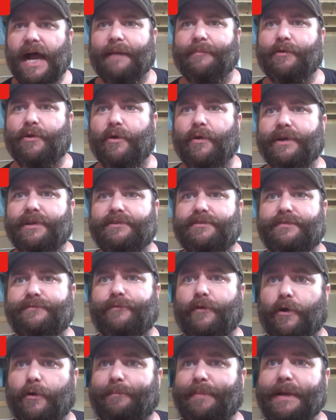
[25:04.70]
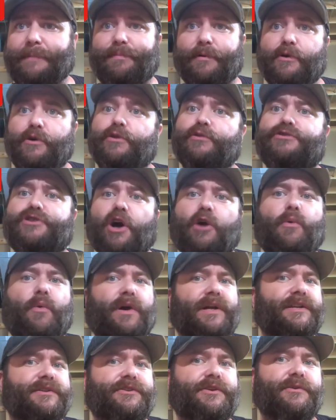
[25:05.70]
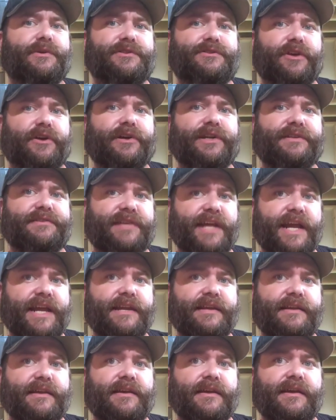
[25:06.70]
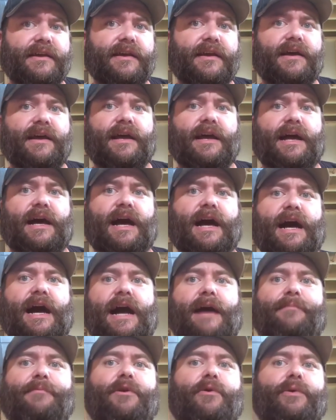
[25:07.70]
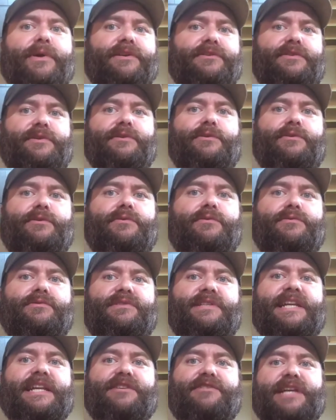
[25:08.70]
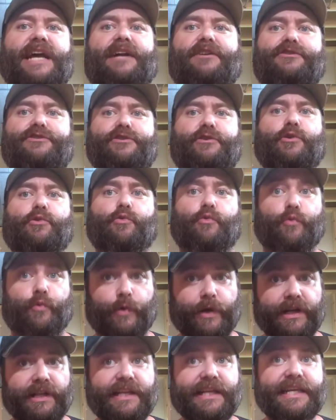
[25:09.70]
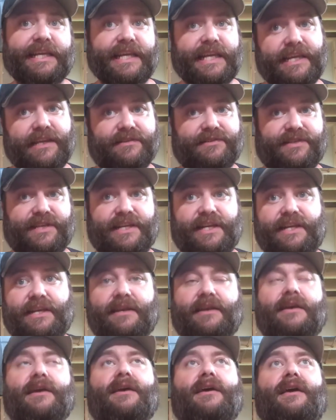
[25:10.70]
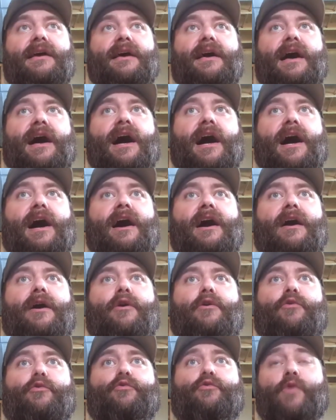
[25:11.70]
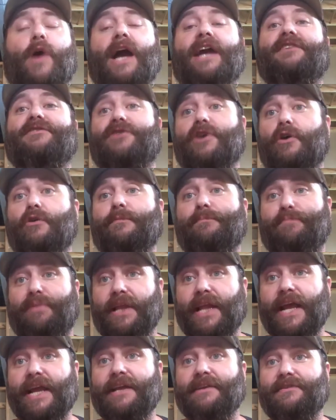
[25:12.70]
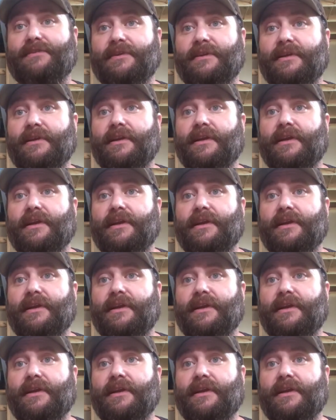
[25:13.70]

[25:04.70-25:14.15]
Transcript: I'm going to, for people who don't want to do a dirt a tank, I'm going to teach how to do a really easy rhizome plant